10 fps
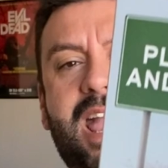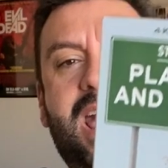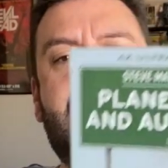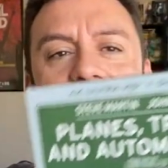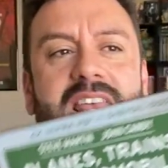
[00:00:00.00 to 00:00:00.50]

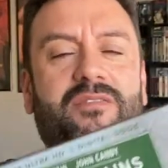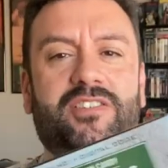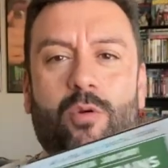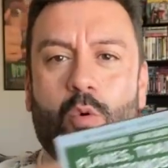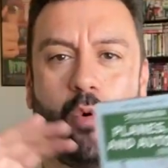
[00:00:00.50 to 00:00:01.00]
and they have
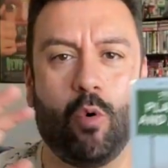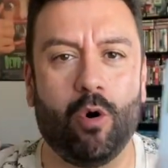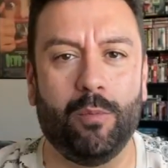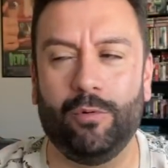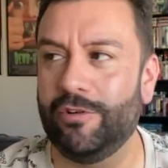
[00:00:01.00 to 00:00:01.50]
this
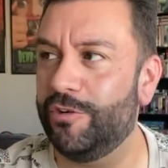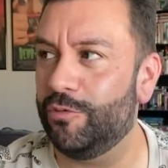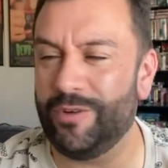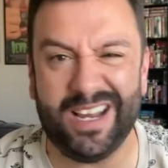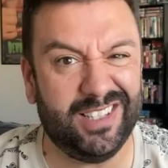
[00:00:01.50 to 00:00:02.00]
horrible,
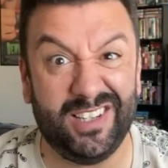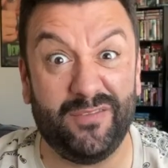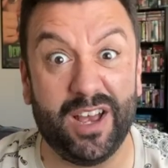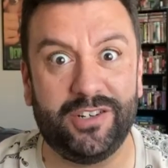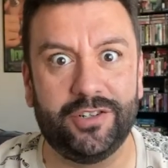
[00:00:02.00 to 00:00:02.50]
crazy
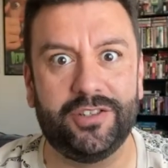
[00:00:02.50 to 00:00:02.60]
adventures.